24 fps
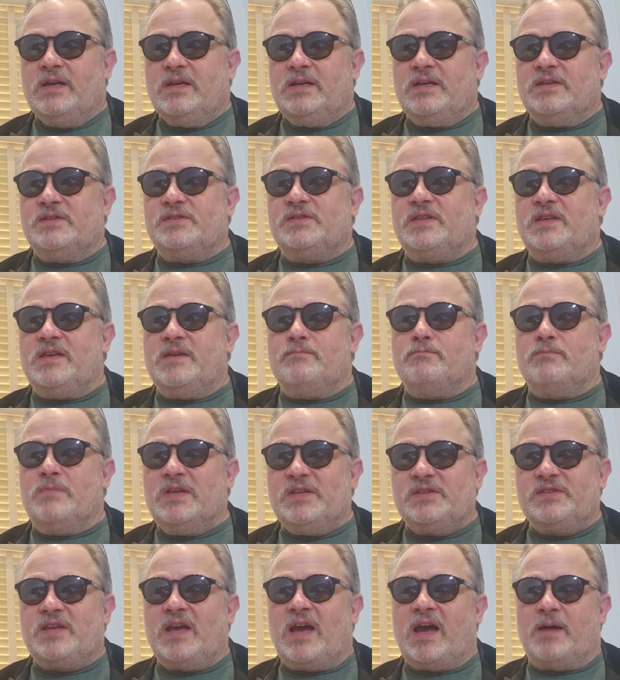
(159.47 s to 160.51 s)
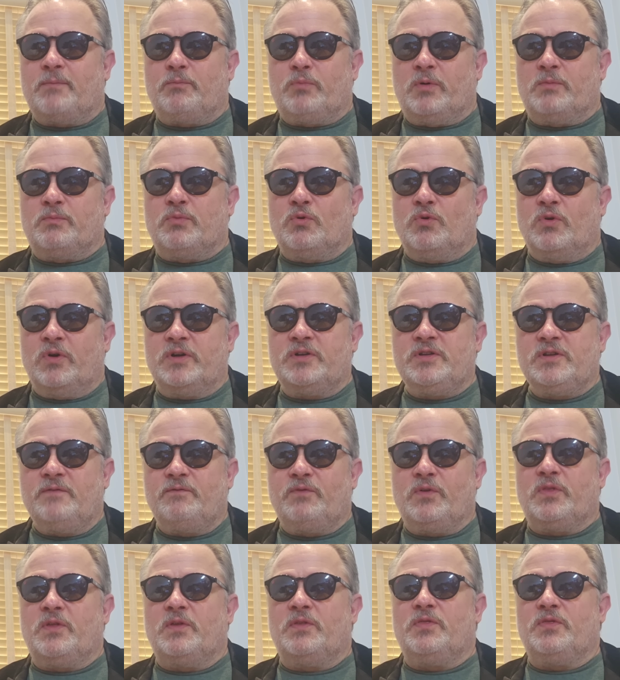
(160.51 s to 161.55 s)
is the mishap report
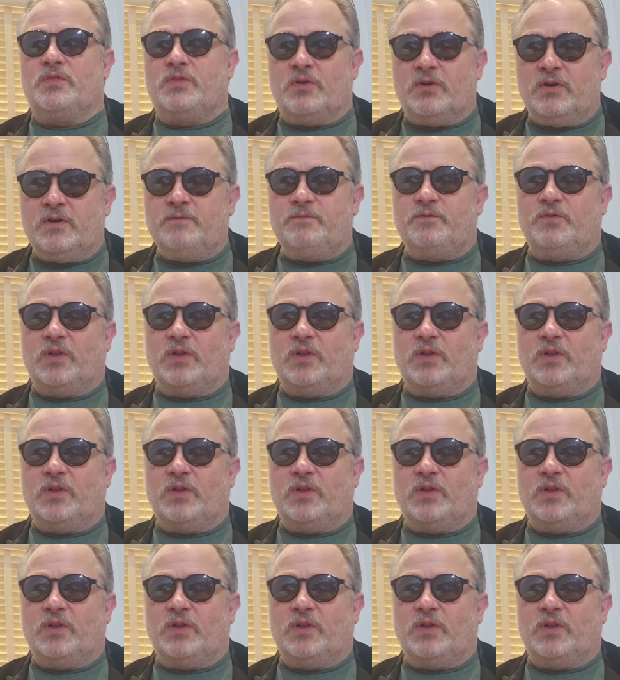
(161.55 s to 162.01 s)
for the third